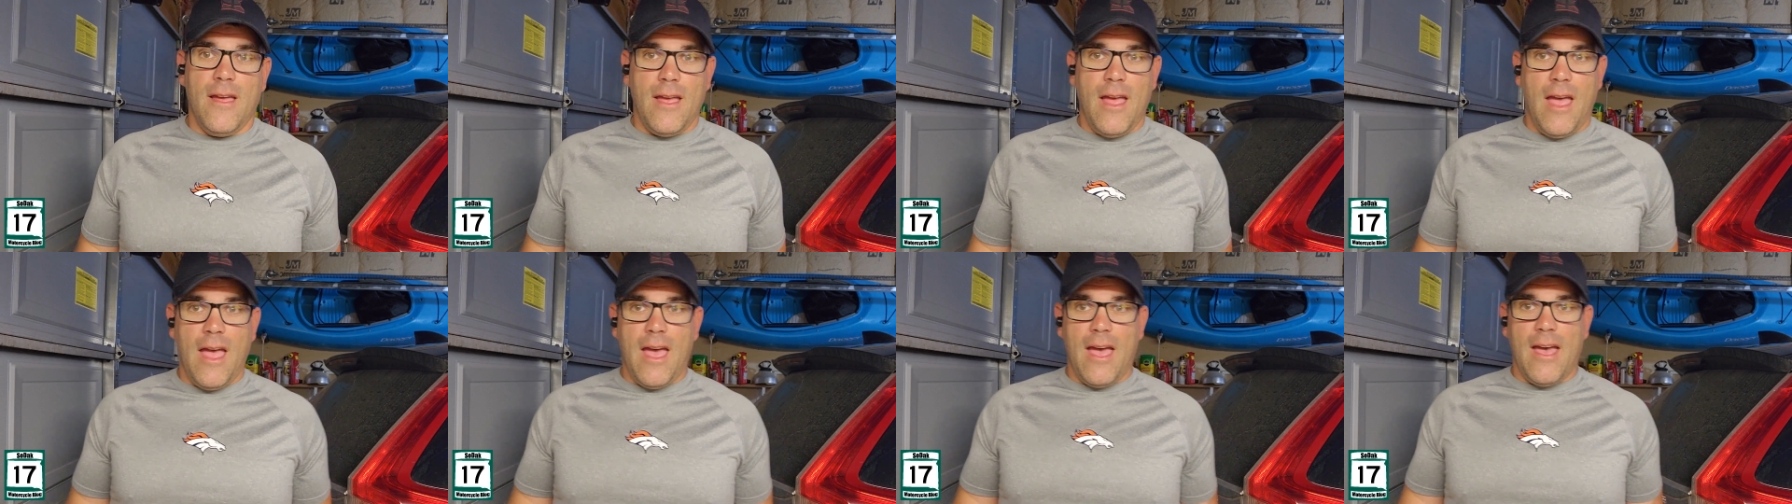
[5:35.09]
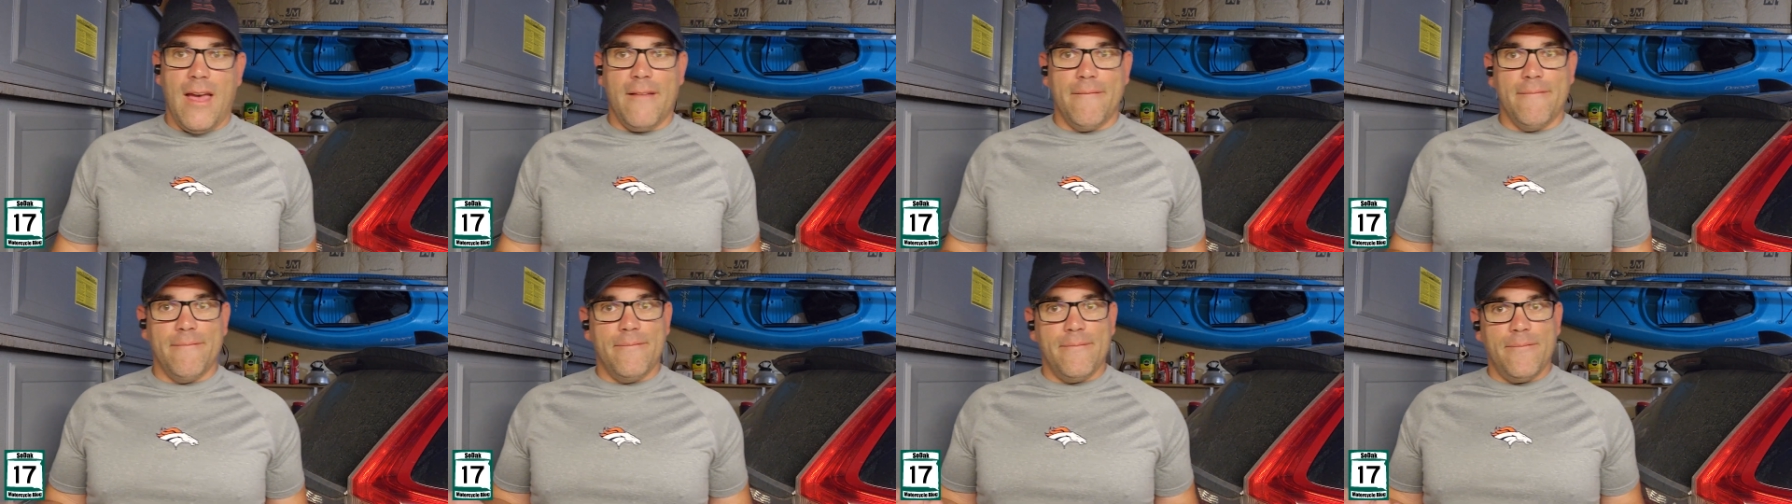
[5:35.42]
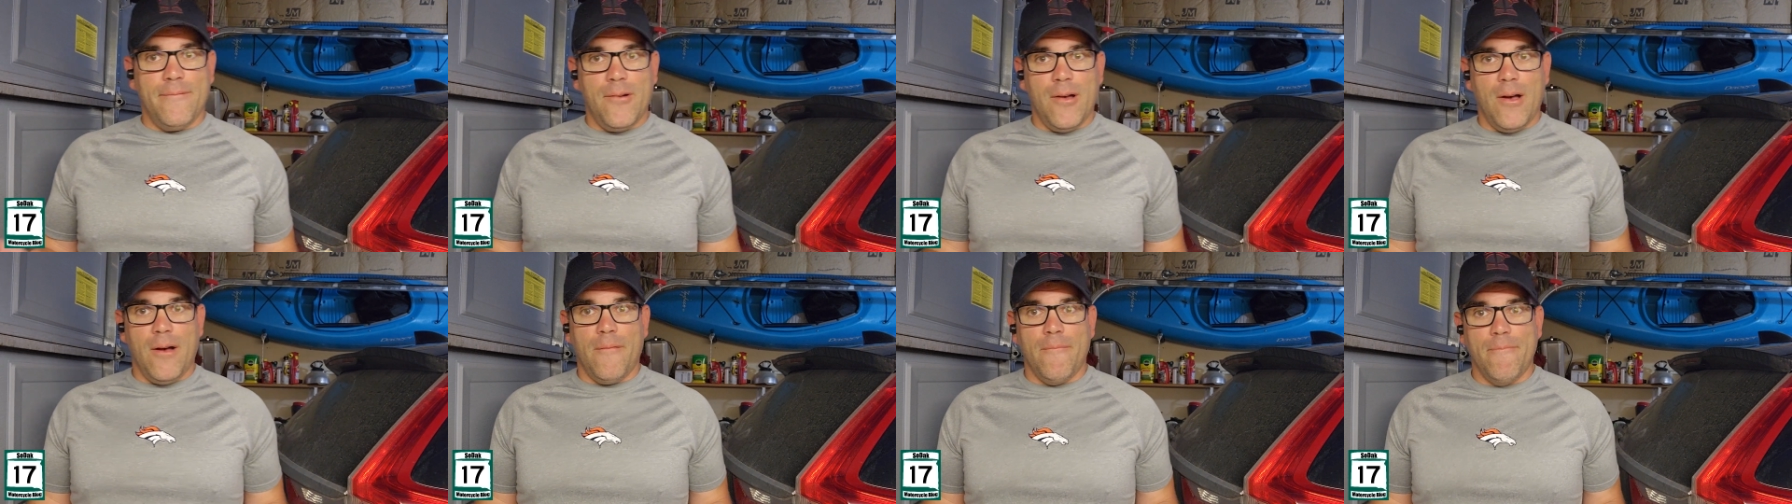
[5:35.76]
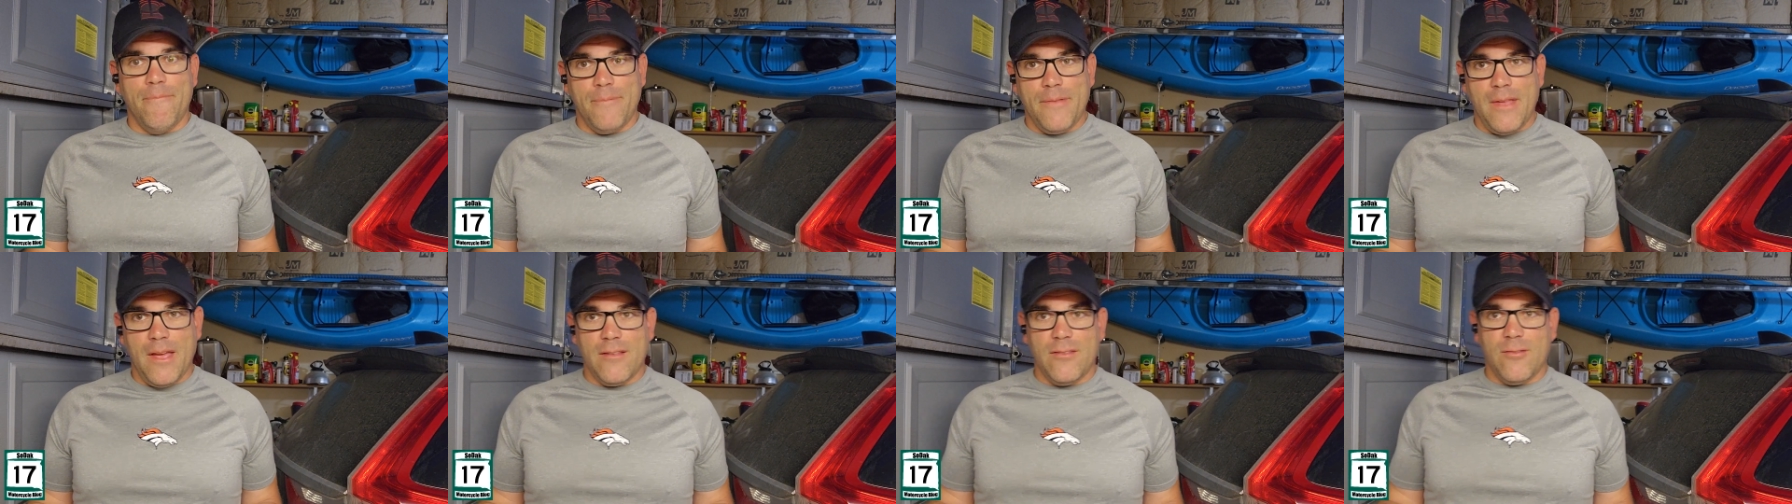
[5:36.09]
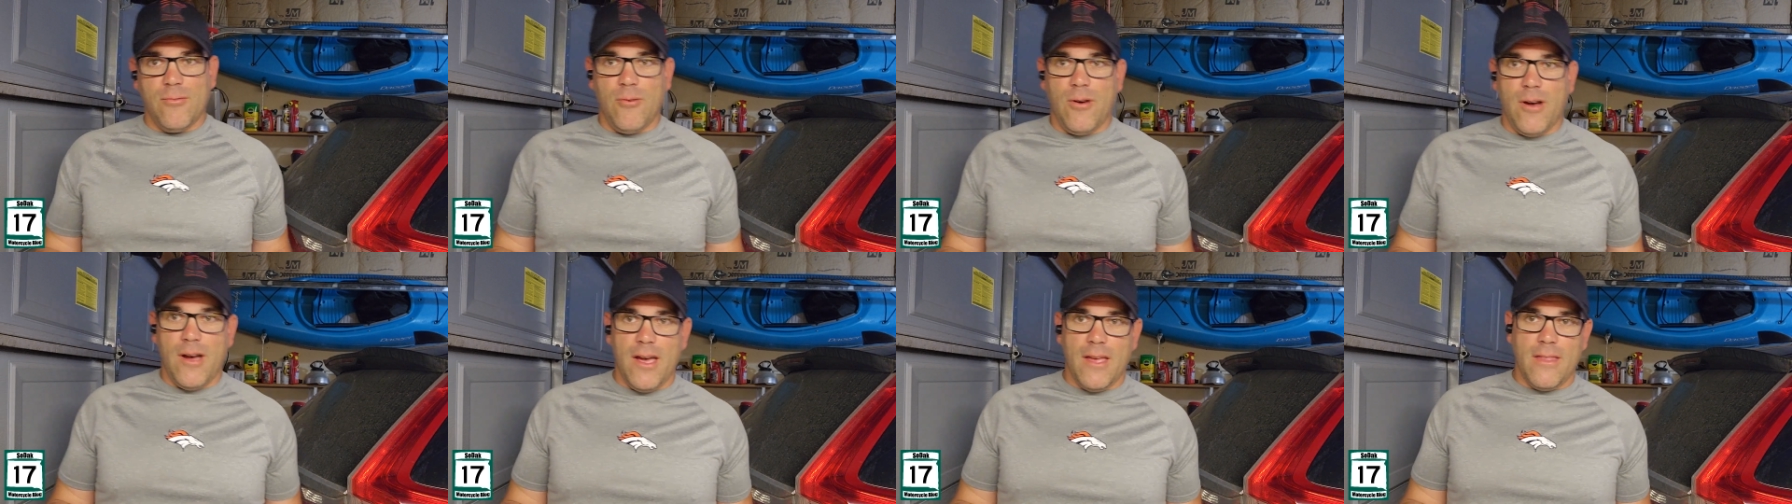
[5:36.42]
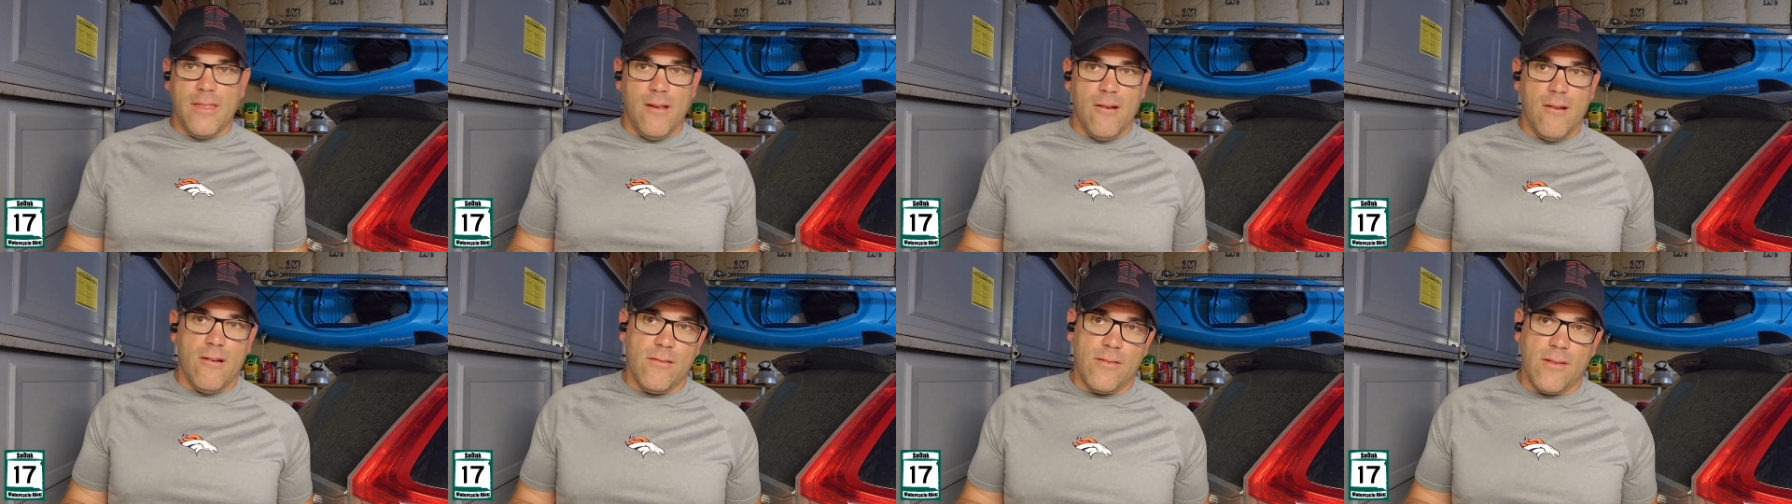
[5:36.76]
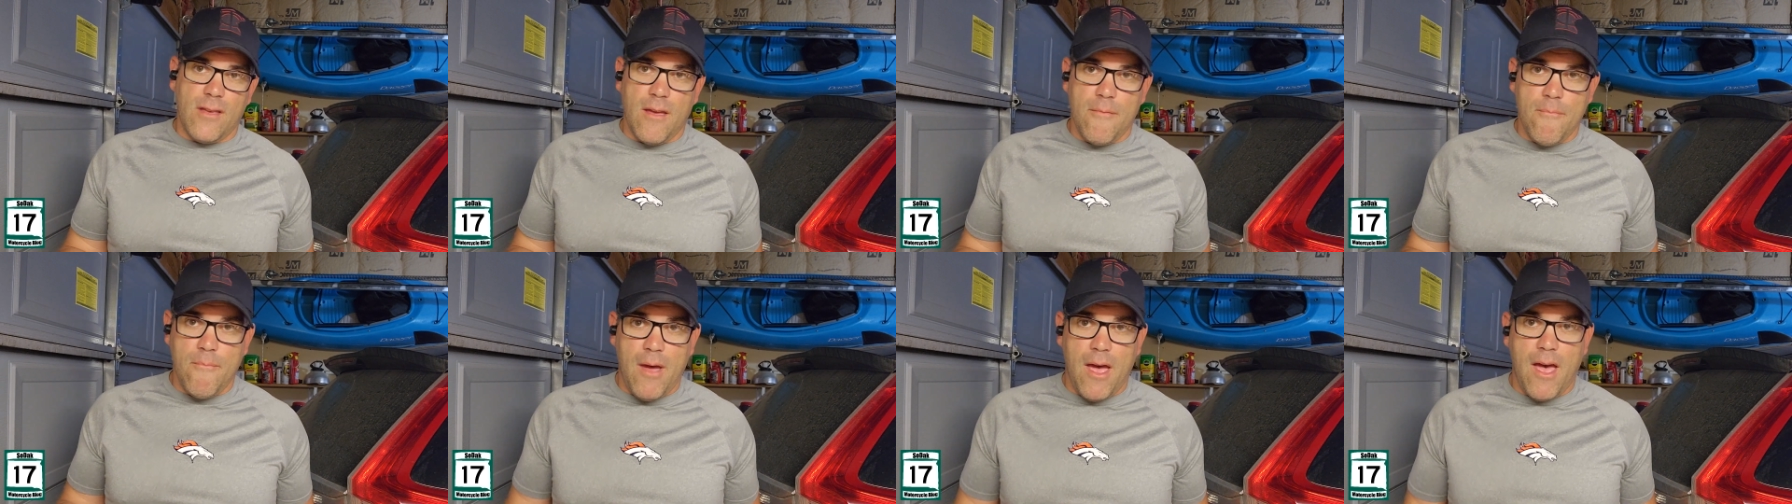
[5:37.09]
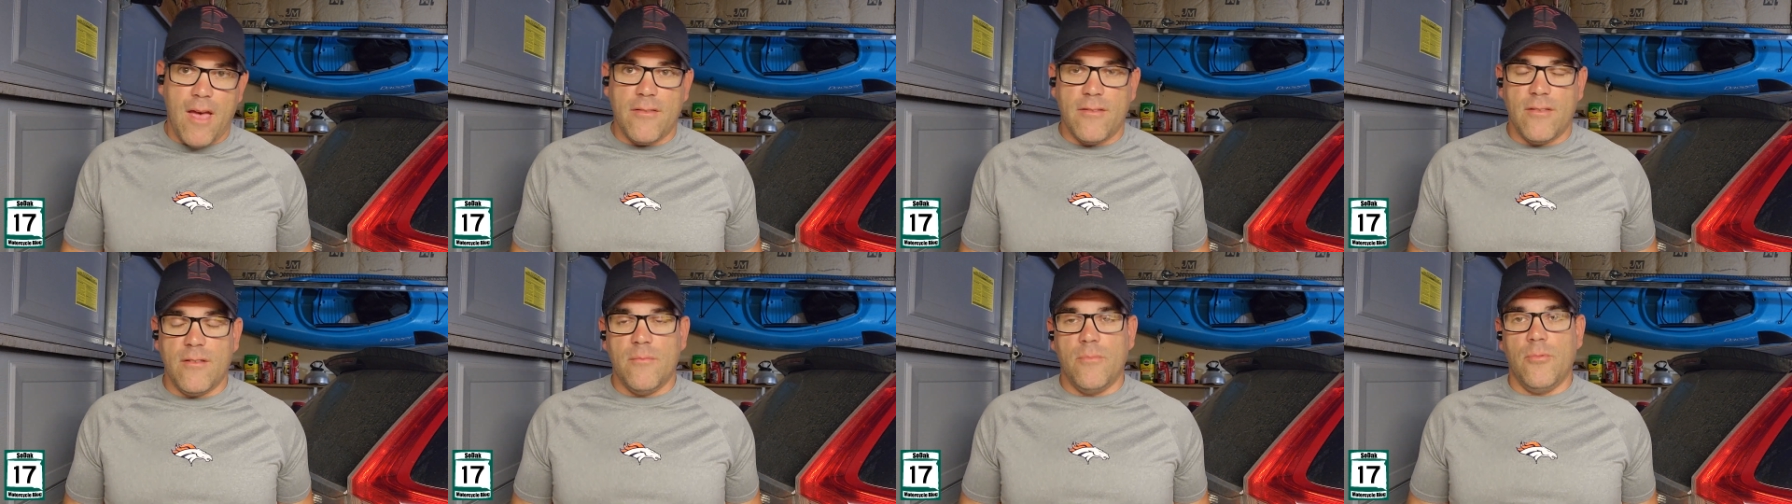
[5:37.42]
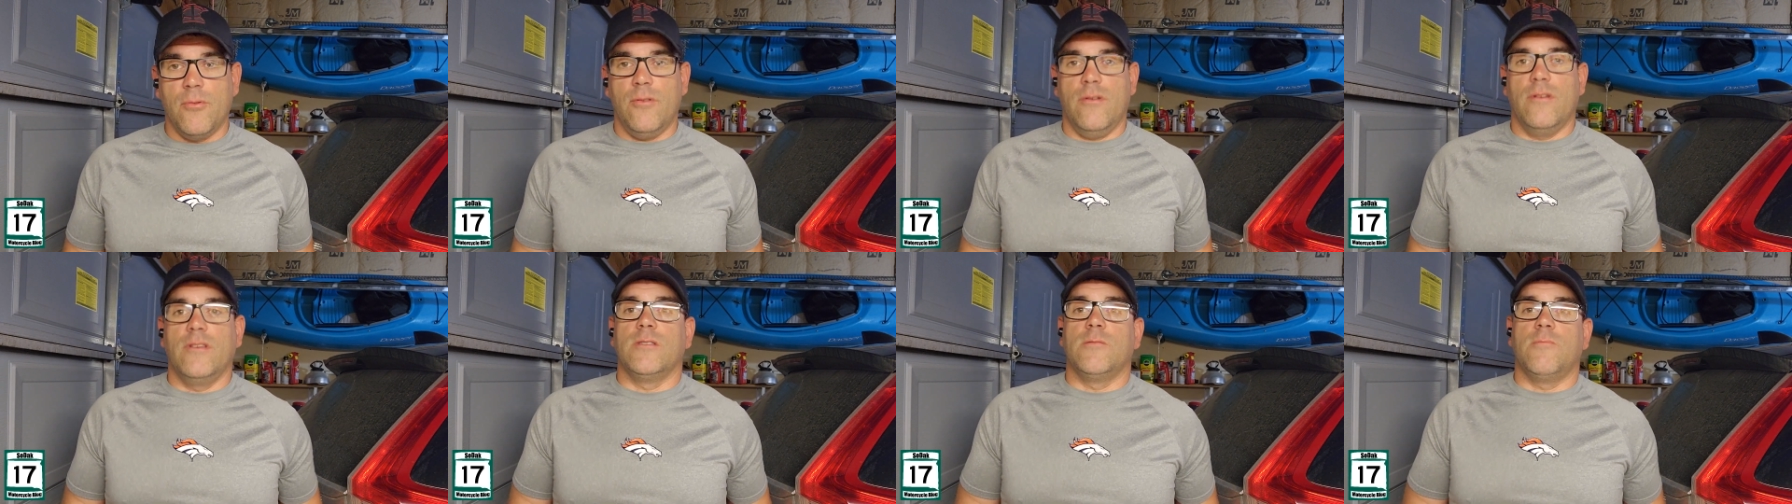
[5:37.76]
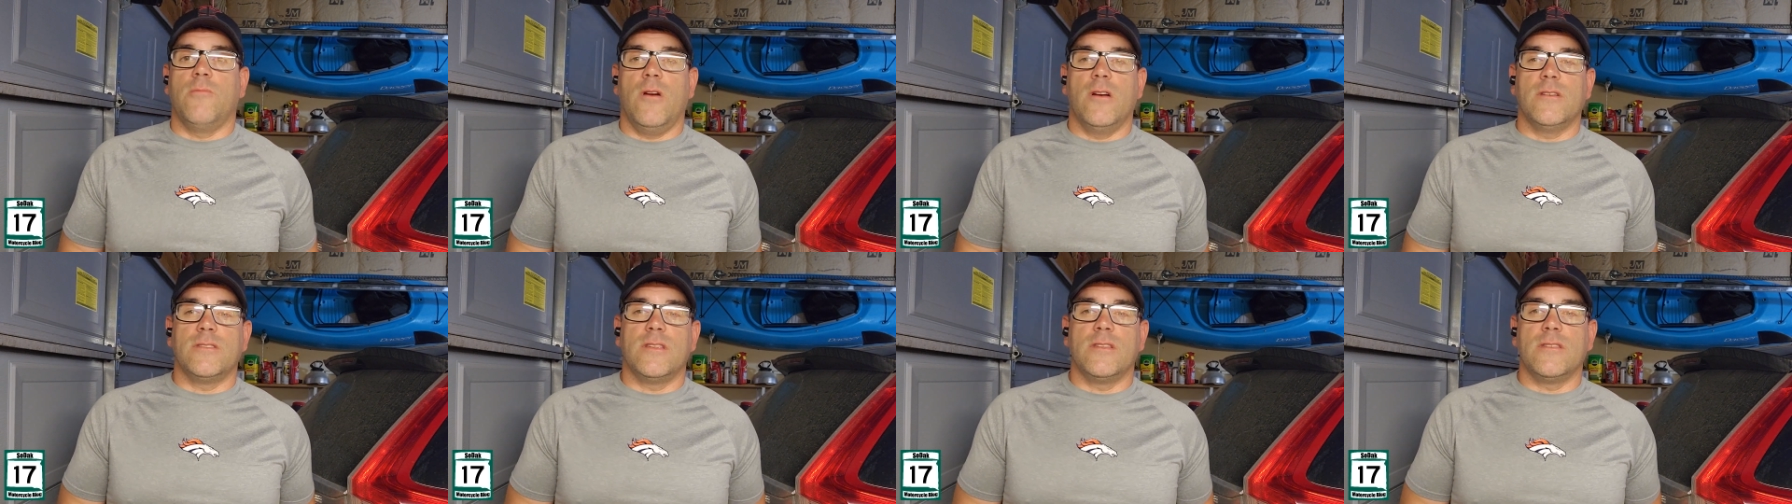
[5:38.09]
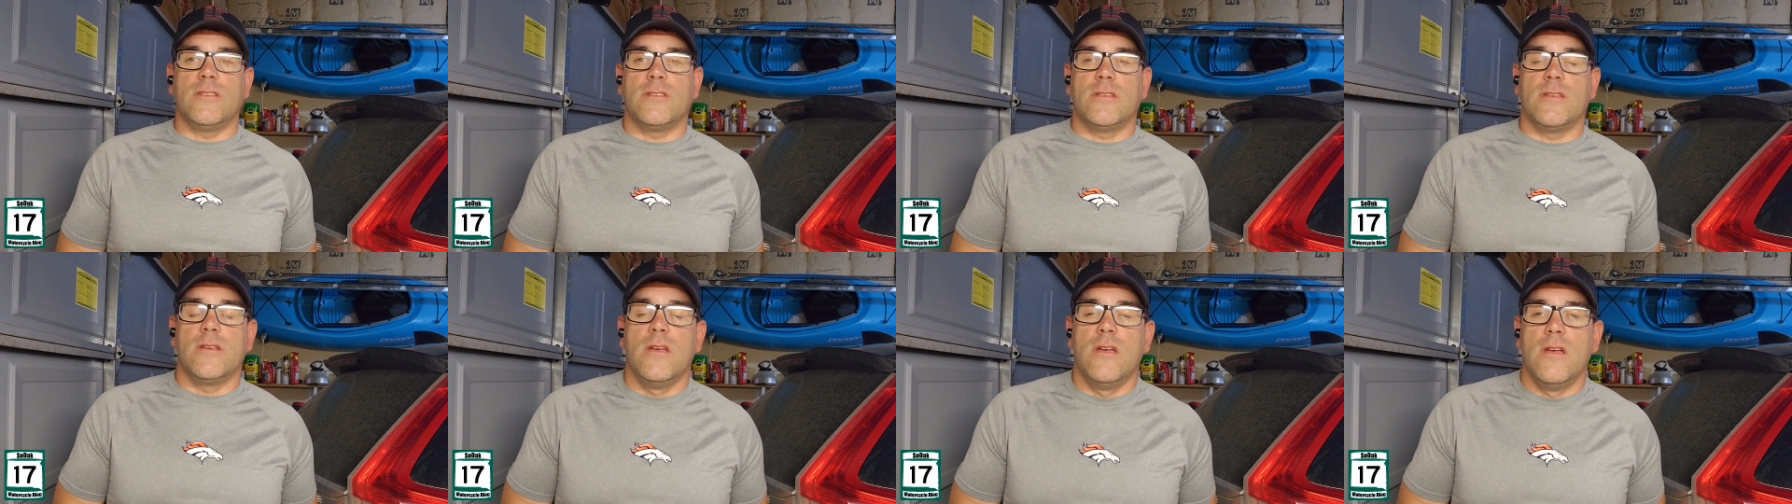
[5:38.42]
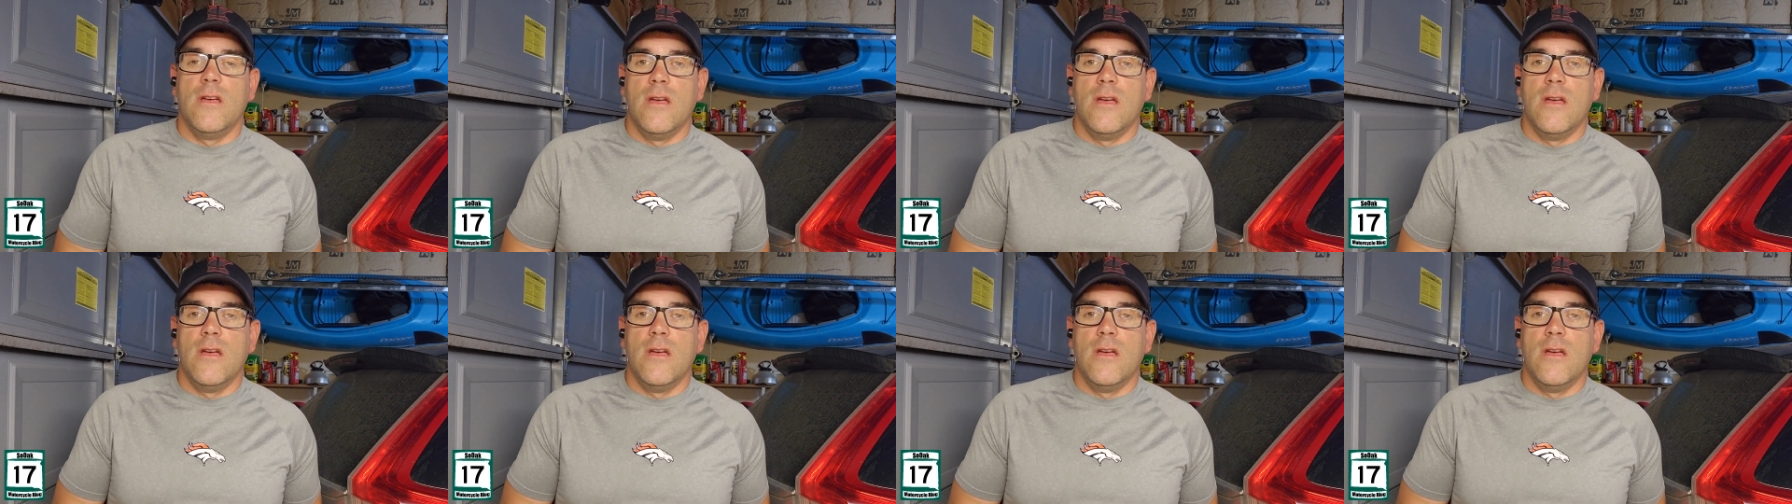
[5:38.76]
and well, that's why there is a massive police presence.